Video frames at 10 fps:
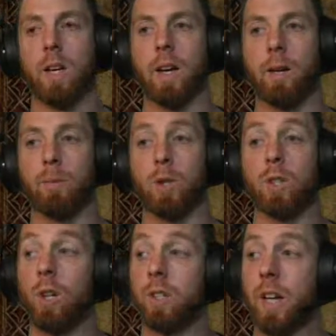You
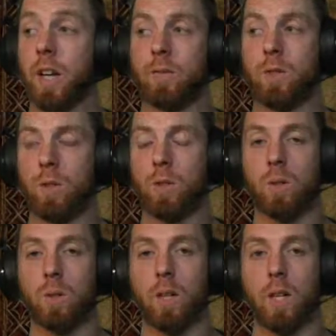don't have to
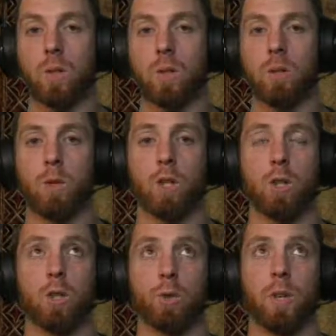use him. You can
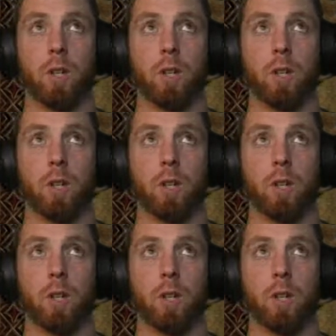use Red